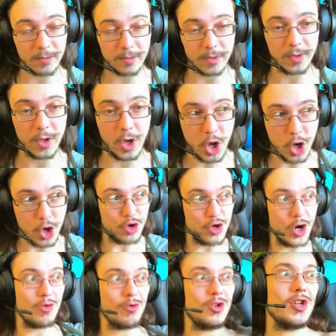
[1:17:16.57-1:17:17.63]
with
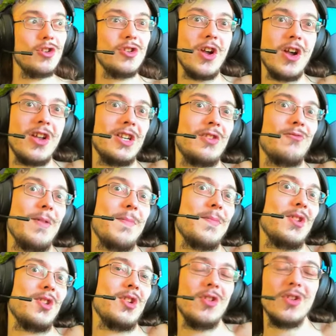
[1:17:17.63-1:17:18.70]
no shirt on? Just rip
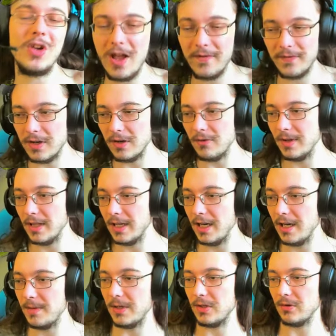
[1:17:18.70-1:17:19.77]
the shirt off? Do you really
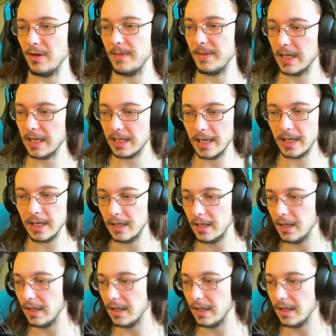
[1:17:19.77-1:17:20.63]
need to be streaming like that?